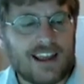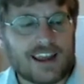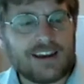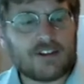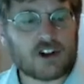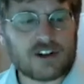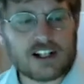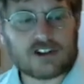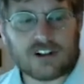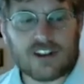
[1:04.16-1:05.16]
can then give the
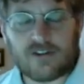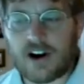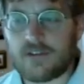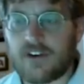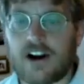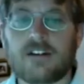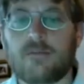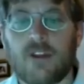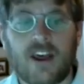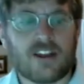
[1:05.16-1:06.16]
credential to the
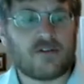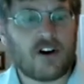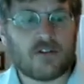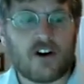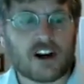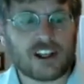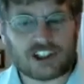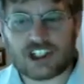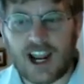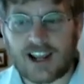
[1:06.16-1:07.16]
verifier. The verifier
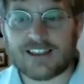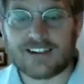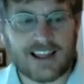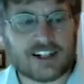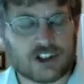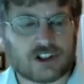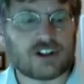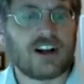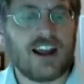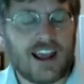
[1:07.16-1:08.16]
can check the
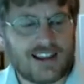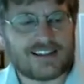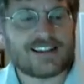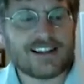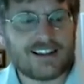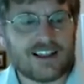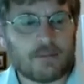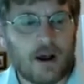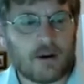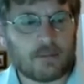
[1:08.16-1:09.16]
ledger and see that
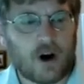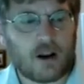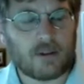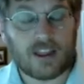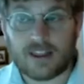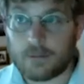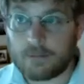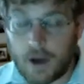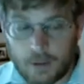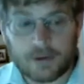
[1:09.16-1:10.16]
the, pu that
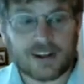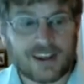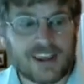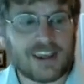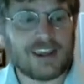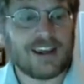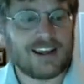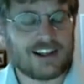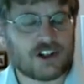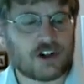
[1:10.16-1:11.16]
the public key
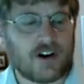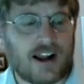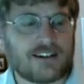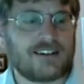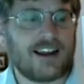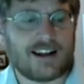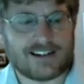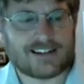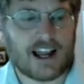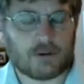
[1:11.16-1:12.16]
is correct and
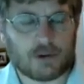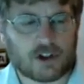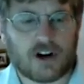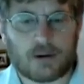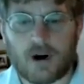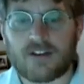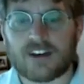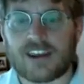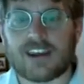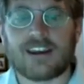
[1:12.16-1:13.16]
is signed with the correct
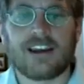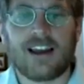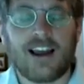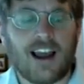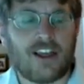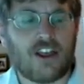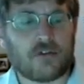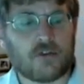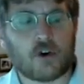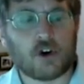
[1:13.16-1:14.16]
private key, and
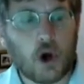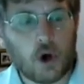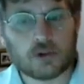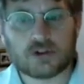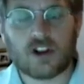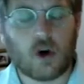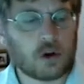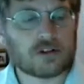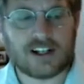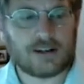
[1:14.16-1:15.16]
therefore knows that the
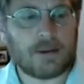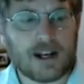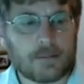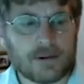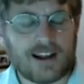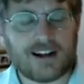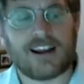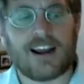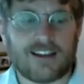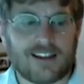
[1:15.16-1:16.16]
holder didn't manipulate
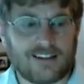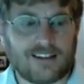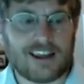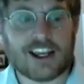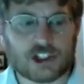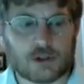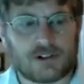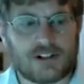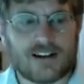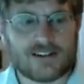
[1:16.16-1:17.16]
it and that the
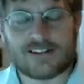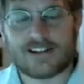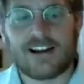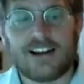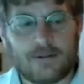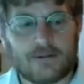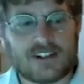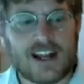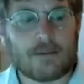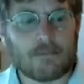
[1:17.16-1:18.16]
issuer does
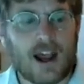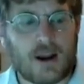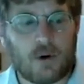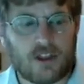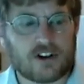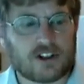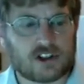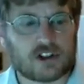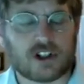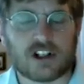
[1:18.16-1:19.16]
stand by what they're
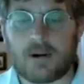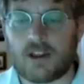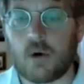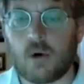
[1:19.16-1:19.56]
asserting about the